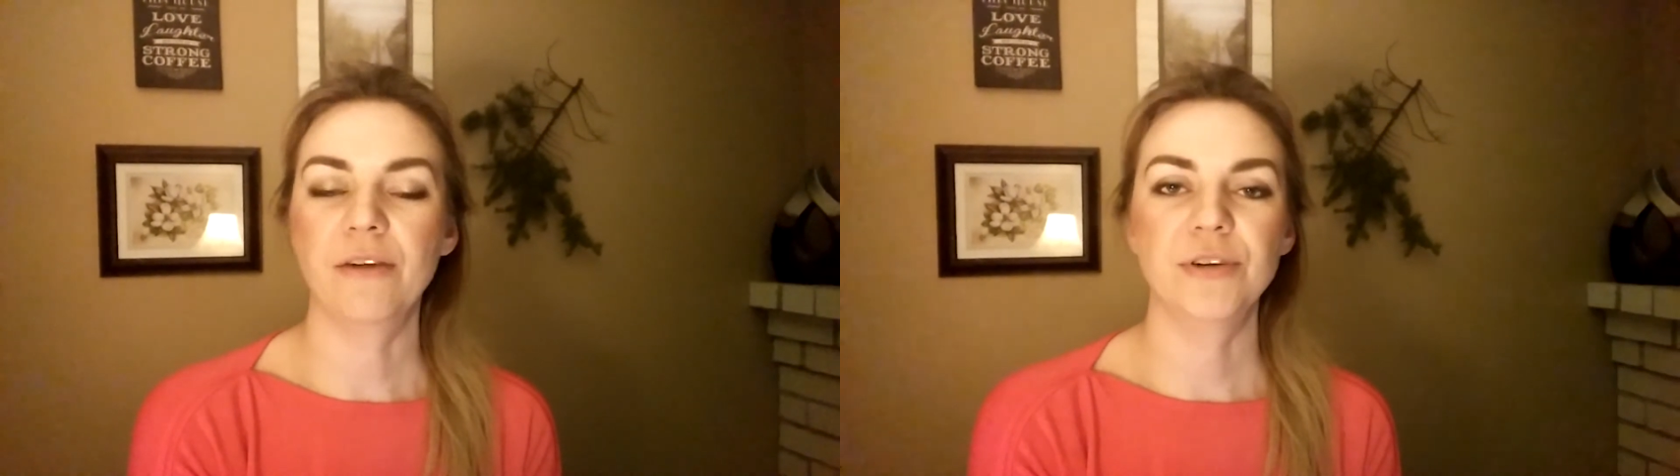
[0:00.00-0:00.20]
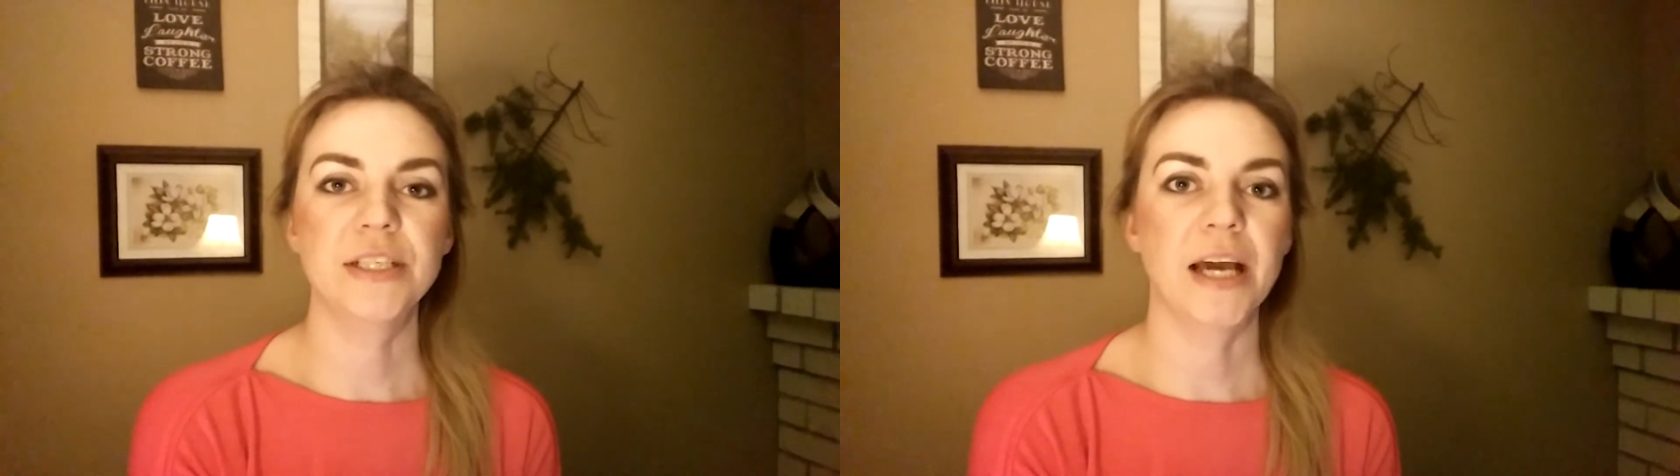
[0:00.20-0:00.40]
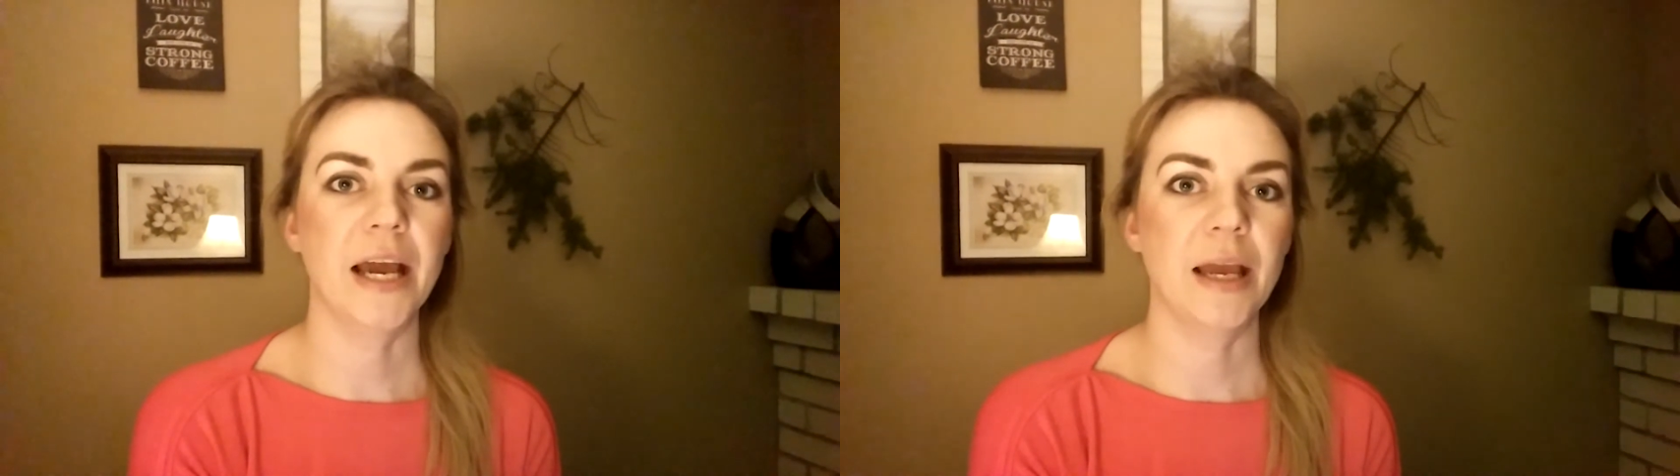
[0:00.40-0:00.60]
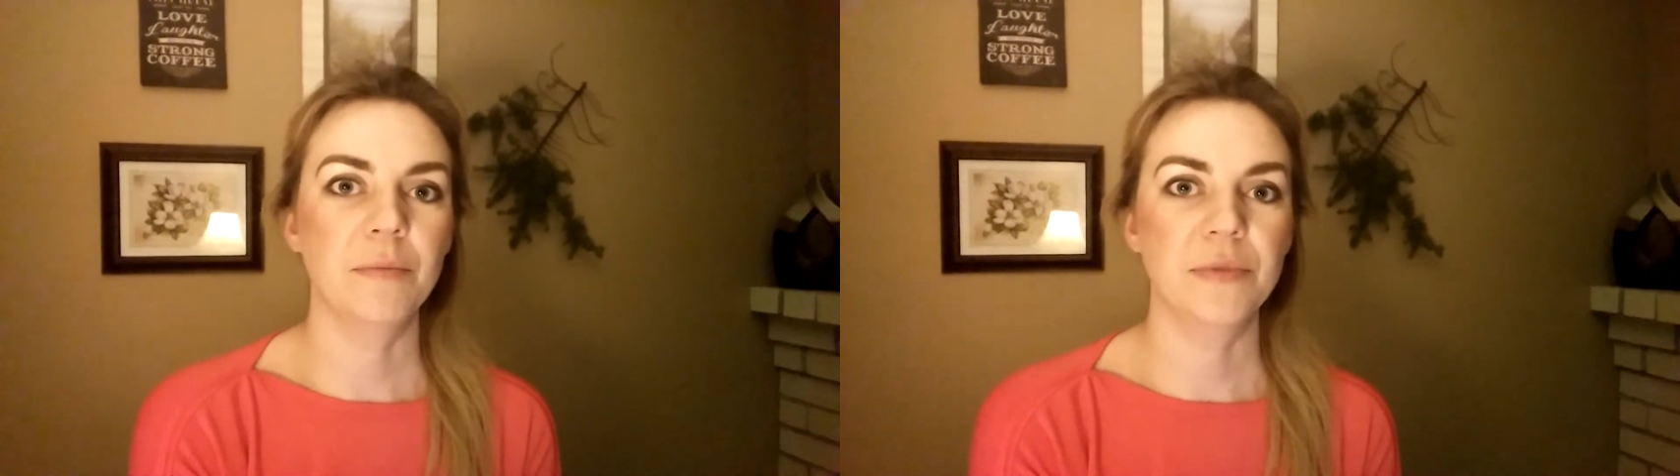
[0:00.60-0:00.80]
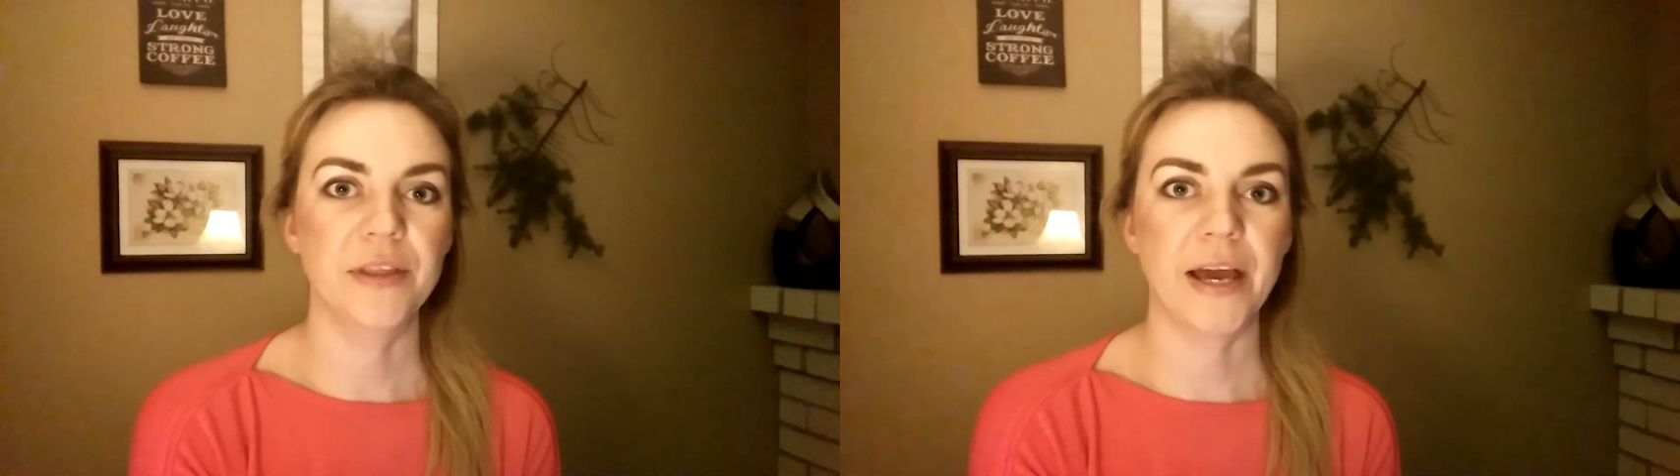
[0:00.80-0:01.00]
every
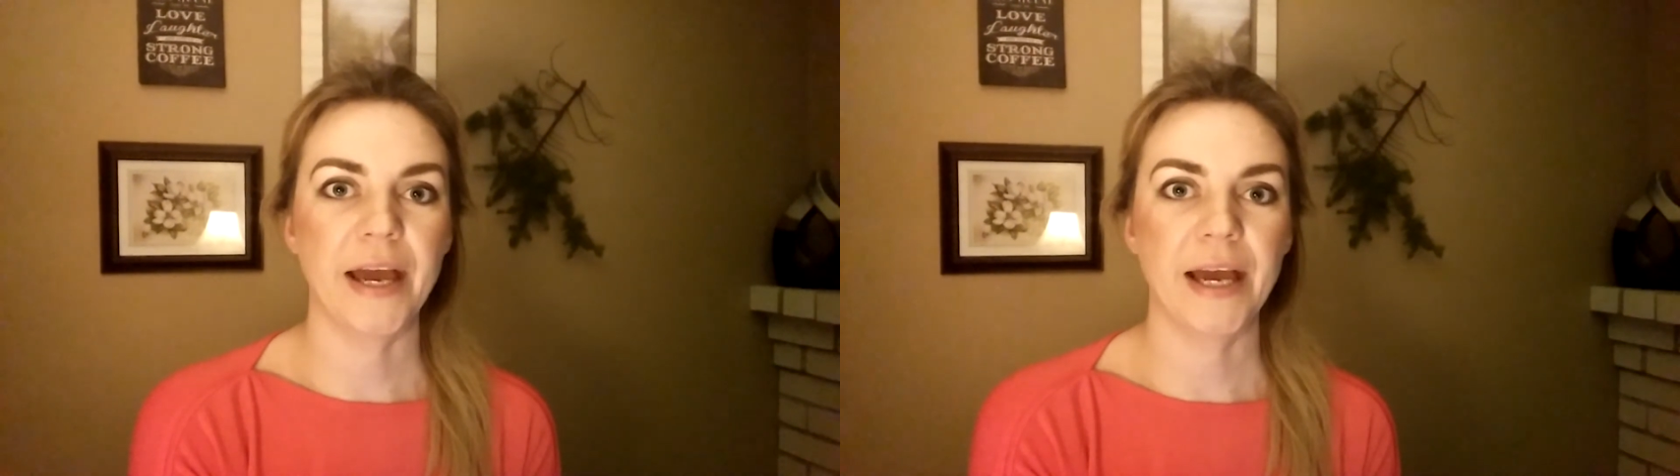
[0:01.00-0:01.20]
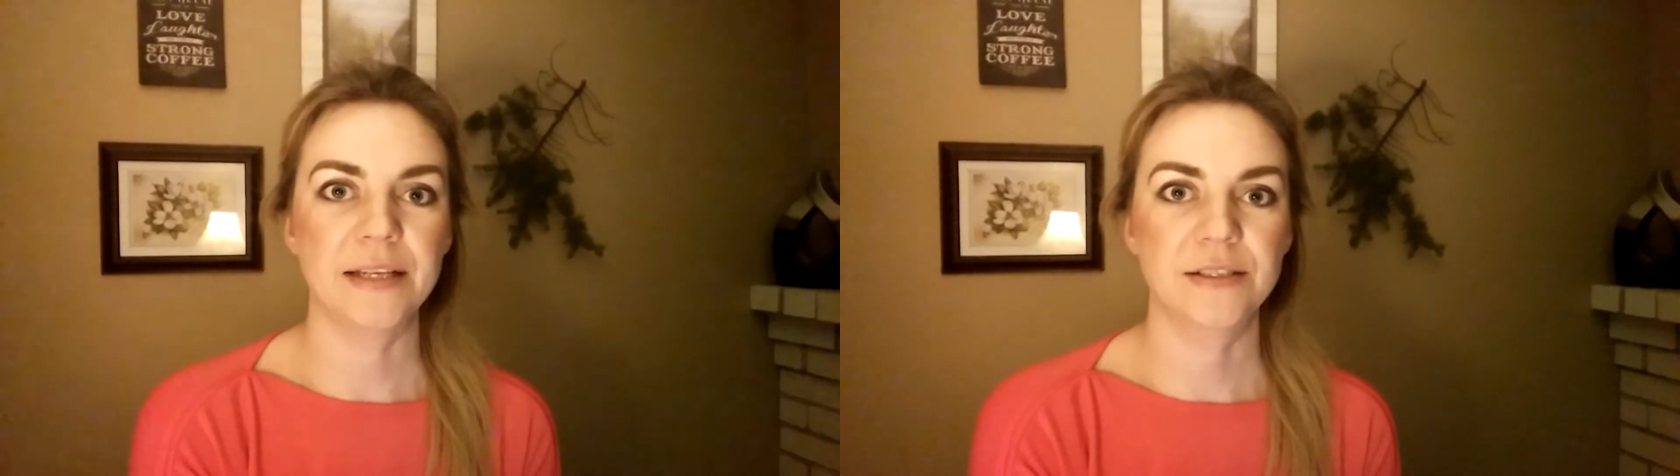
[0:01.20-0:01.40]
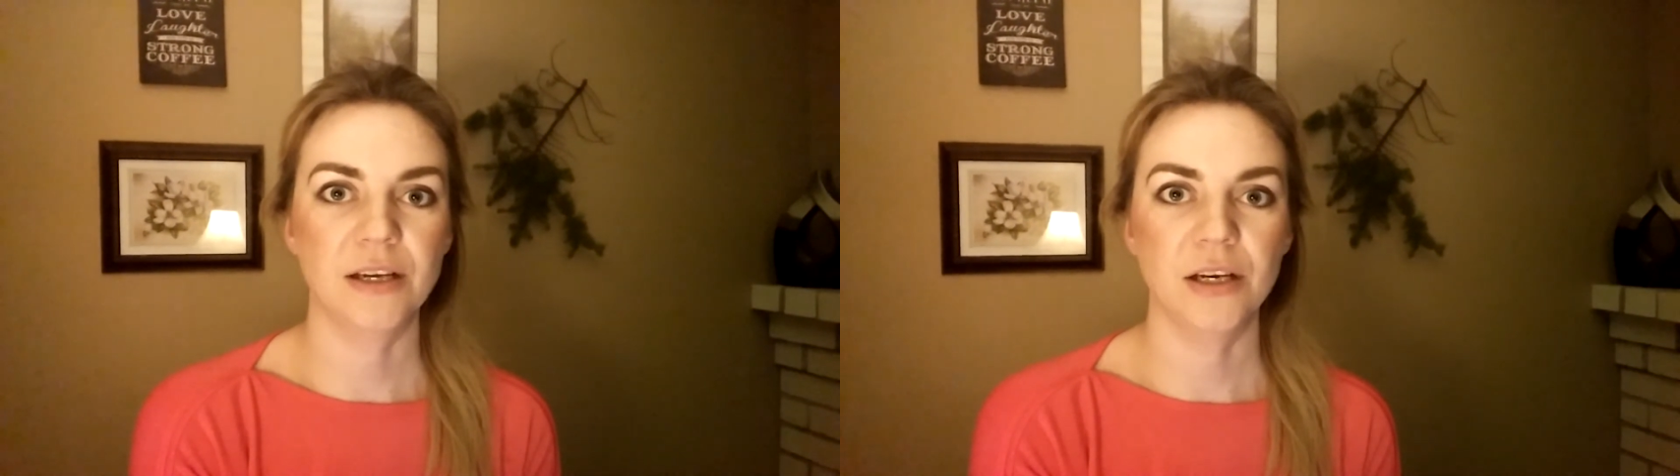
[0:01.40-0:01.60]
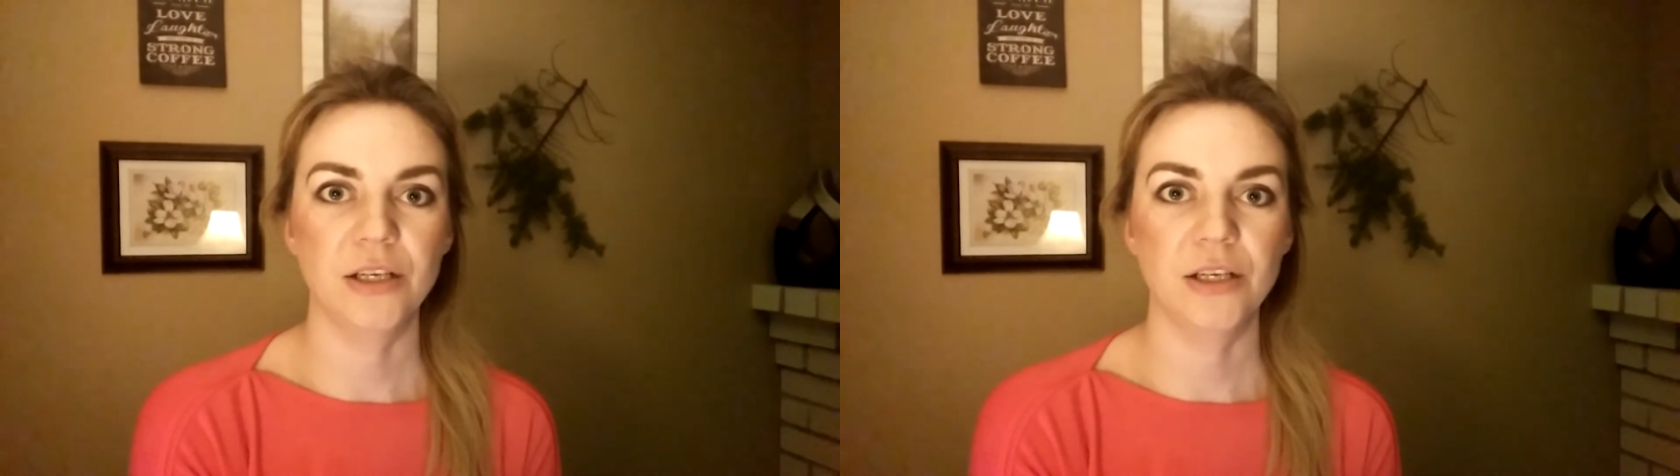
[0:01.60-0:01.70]
time that